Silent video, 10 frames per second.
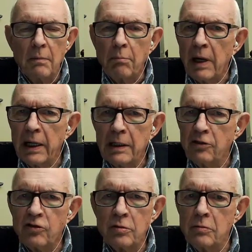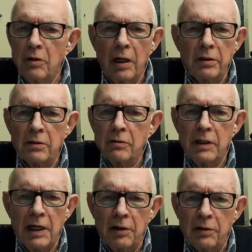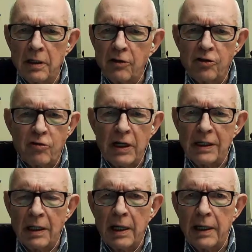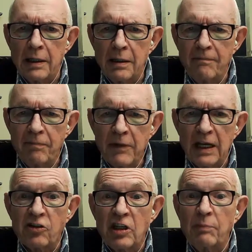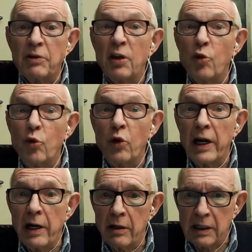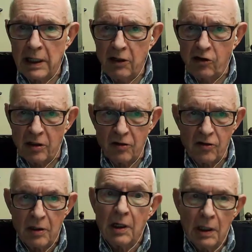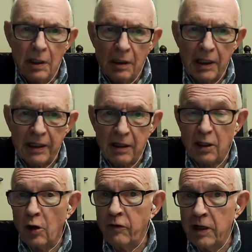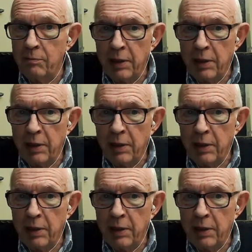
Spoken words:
Markets do not go down in a straight line, except in rare occasions, like the COVID